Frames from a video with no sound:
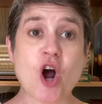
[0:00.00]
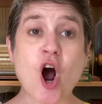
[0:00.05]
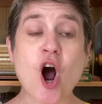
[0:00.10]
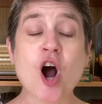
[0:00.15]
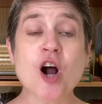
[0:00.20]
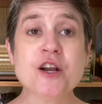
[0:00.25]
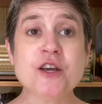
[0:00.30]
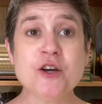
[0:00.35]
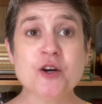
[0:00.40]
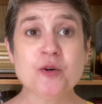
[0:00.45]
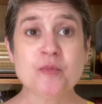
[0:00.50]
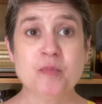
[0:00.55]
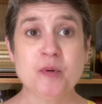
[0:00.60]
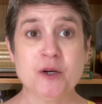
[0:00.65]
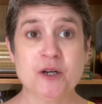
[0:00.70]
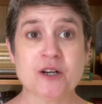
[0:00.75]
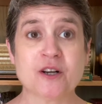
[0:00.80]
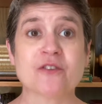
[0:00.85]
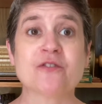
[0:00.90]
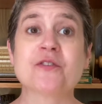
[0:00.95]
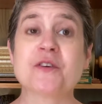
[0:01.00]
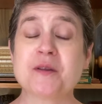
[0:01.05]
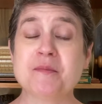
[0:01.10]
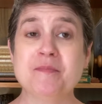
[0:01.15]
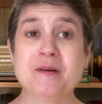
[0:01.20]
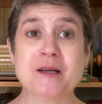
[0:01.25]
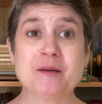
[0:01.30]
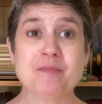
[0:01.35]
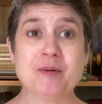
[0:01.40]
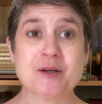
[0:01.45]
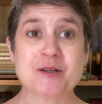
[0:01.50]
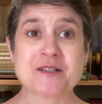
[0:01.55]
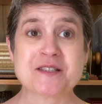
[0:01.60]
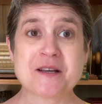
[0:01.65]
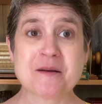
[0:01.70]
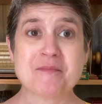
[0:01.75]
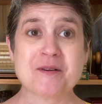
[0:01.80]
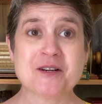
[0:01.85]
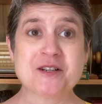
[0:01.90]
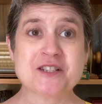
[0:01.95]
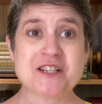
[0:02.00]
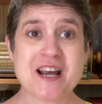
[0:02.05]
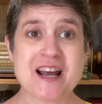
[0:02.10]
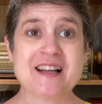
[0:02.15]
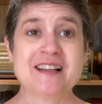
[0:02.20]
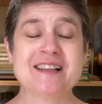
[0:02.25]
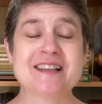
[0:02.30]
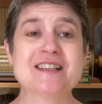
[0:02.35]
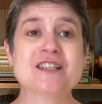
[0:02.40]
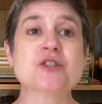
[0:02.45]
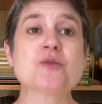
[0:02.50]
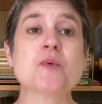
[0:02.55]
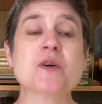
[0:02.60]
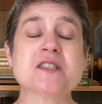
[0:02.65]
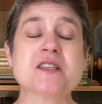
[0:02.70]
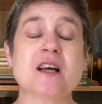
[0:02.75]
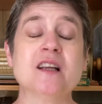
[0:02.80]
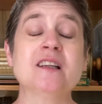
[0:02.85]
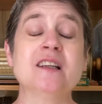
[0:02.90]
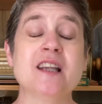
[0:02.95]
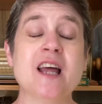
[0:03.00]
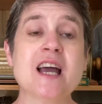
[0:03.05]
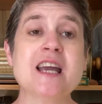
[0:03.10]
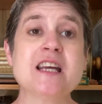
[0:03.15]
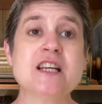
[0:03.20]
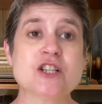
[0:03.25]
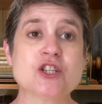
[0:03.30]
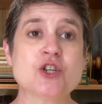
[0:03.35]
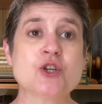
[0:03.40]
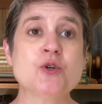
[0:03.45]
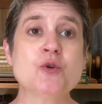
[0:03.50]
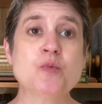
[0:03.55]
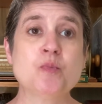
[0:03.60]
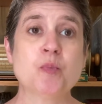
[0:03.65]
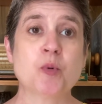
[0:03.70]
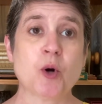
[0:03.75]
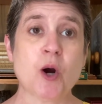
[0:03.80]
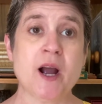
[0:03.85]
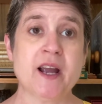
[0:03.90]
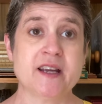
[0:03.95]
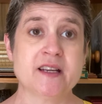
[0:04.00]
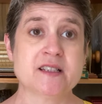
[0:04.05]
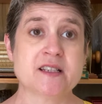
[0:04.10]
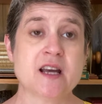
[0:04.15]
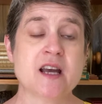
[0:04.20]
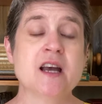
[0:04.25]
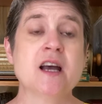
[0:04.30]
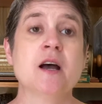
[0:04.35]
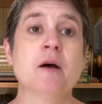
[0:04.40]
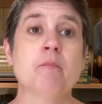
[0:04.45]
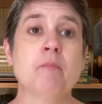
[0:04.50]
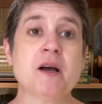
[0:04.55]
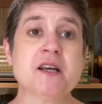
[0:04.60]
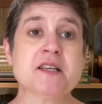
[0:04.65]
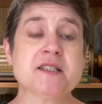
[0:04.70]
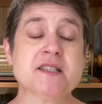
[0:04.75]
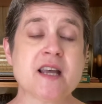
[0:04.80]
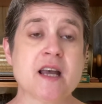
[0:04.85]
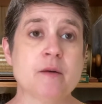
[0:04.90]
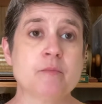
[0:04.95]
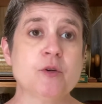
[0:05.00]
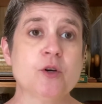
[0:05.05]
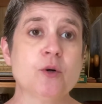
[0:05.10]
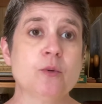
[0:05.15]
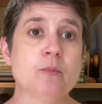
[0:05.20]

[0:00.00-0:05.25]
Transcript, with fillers: audiobook for the Big Book Summer Challenge was A Light Too Bright by Samuel